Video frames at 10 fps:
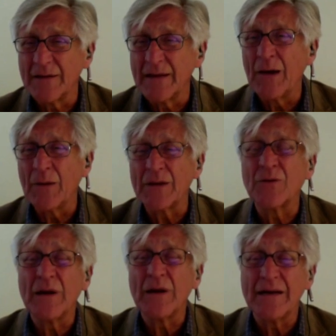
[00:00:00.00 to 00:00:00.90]
allowing
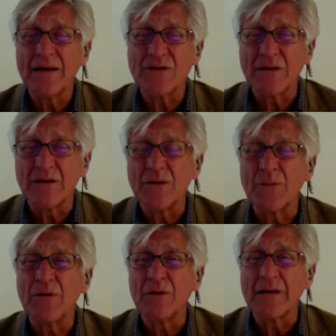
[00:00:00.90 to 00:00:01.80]
the radiation to
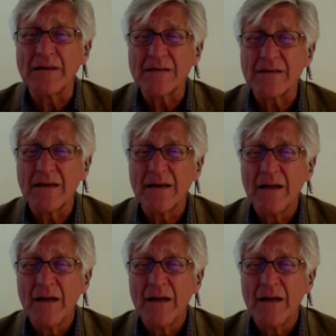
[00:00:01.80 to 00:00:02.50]
be released.